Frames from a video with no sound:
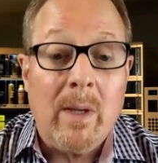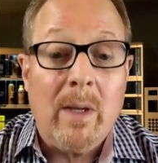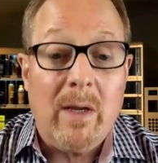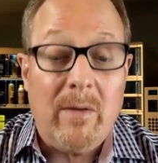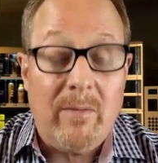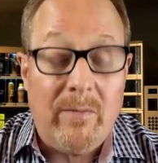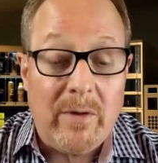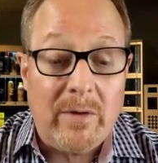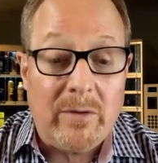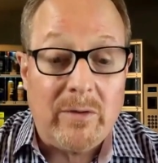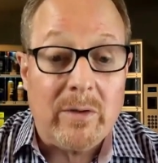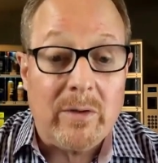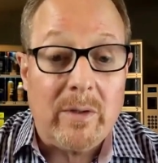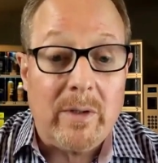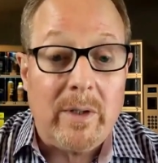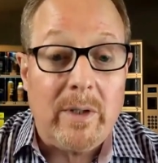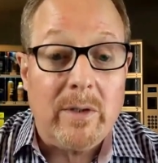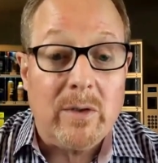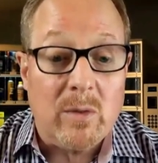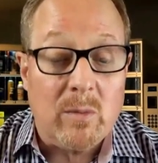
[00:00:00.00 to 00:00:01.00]

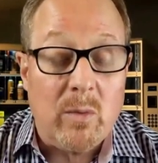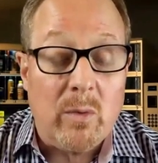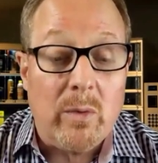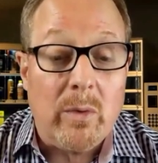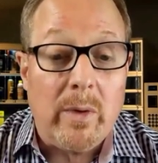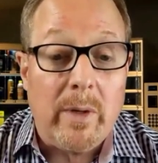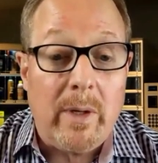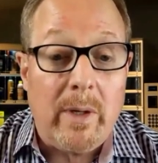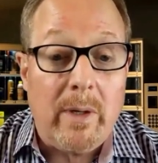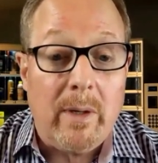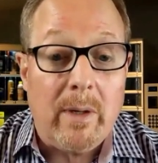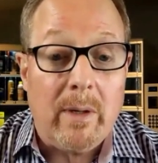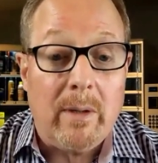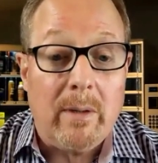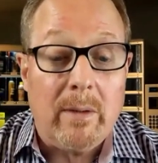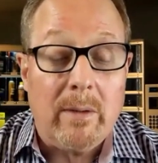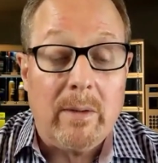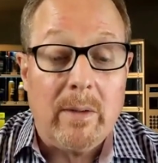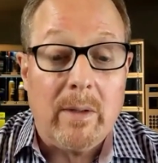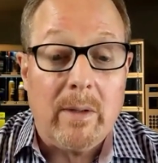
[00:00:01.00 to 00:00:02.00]
efficiently and smoothly,
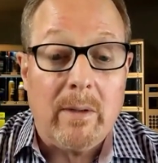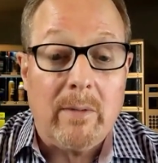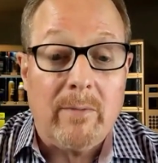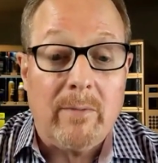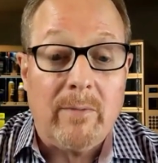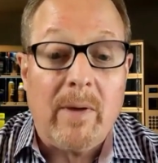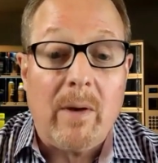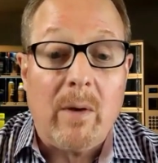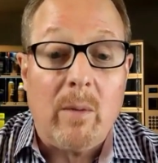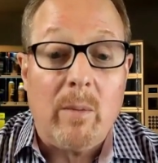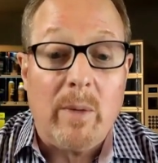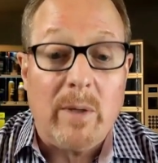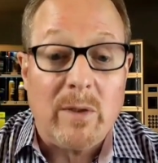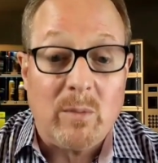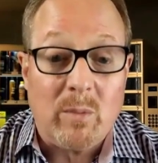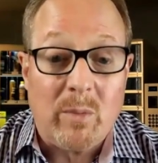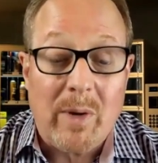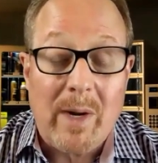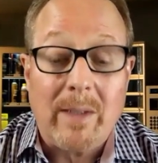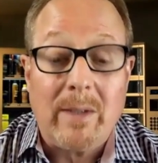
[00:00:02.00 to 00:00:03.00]
and follow
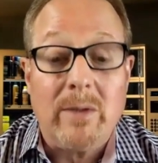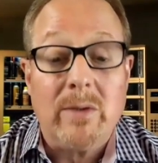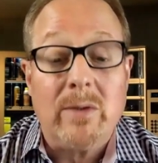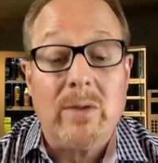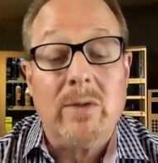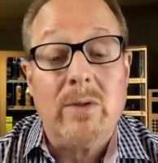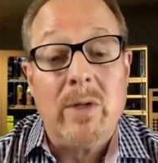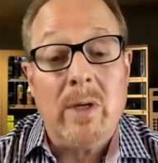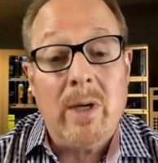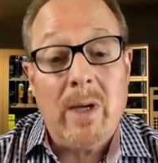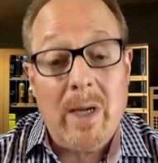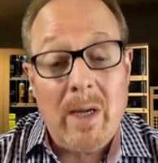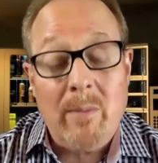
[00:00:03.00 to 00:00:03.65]
best practices,